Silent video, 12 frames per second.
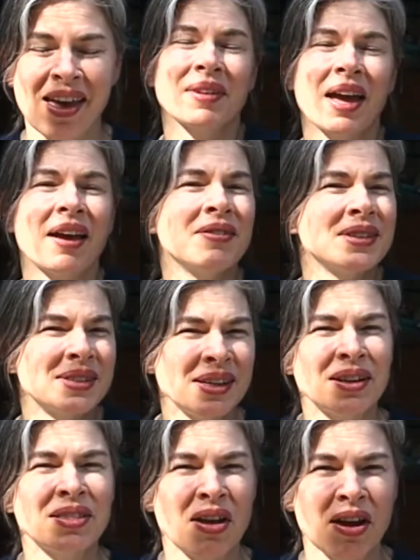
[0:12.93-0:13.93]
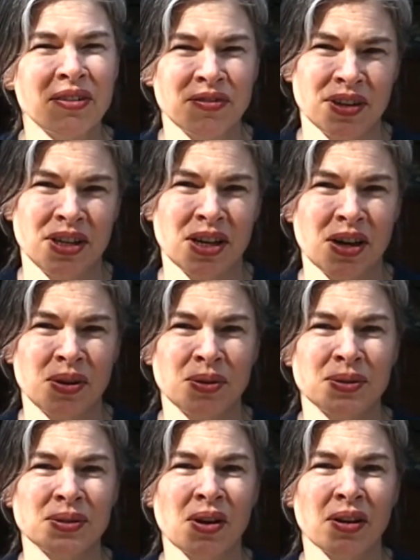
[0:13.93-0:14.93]
I haven't seen a lot of
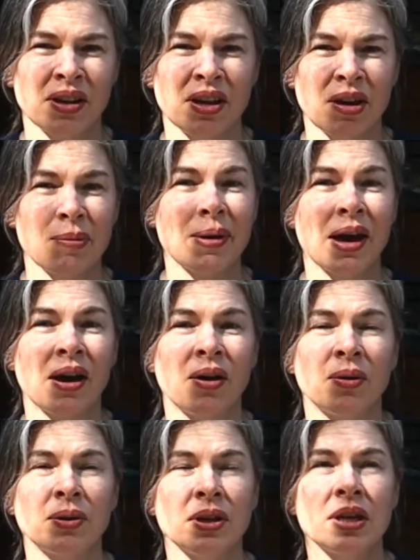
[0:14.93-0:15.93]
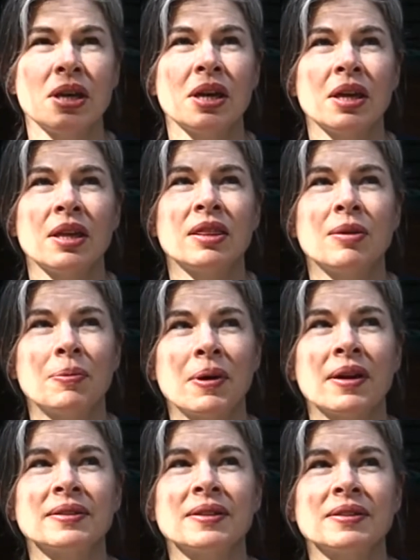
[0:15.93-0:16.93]
videos talking about the
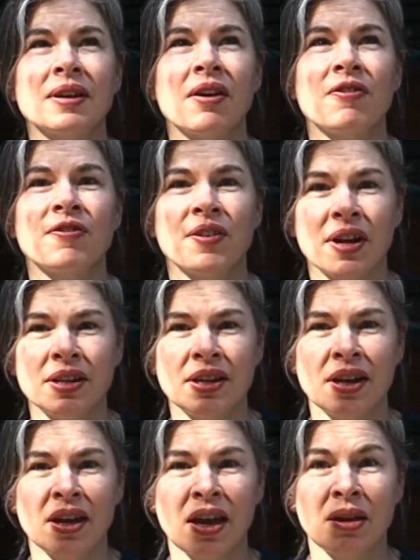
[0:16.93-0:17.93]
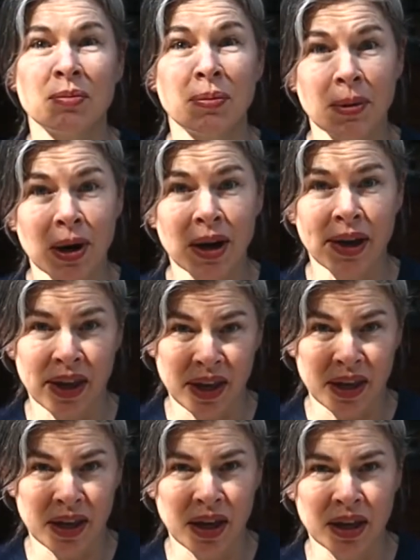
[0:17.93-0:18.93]
process of finding and
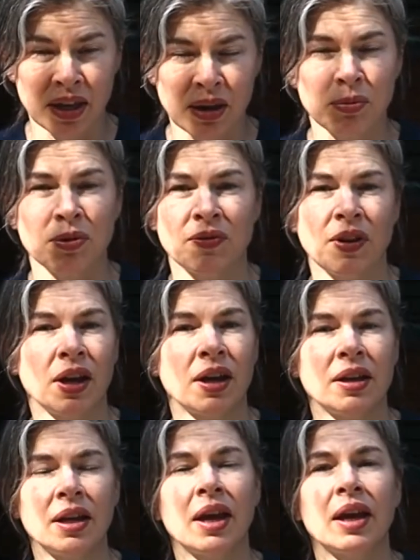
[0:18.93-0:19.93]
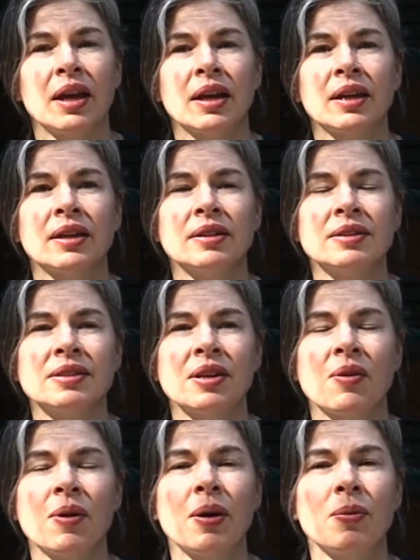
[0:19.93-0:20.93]
buying a camper van, and
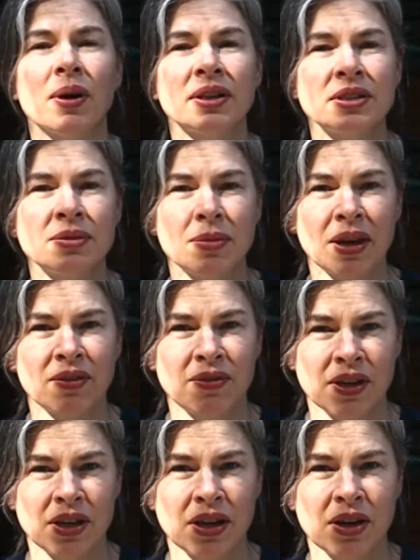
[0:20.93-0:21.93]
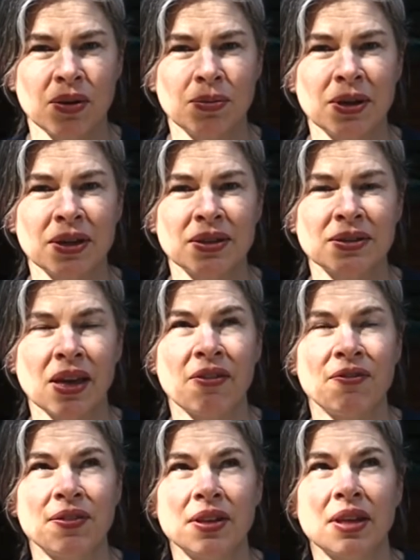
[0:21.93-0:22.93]
so I wanted to make a video because I
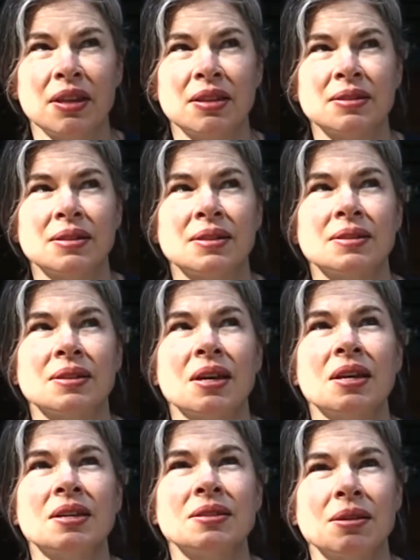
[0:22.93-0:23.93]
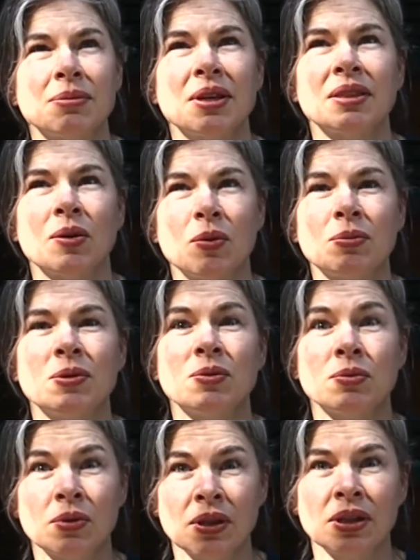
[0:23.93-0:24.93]
feel like this is something that would be
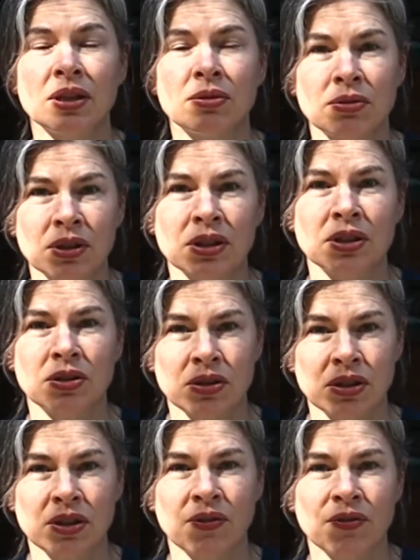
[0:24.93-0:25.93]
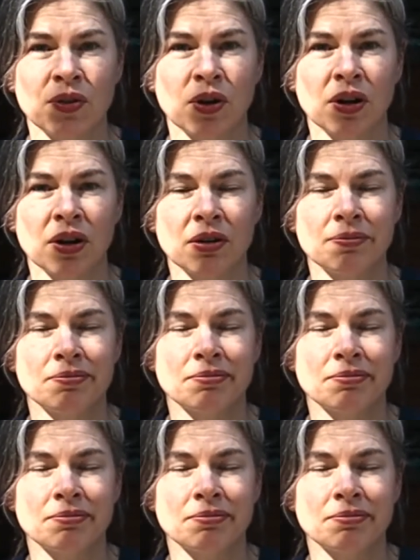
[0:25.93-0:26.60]
really good for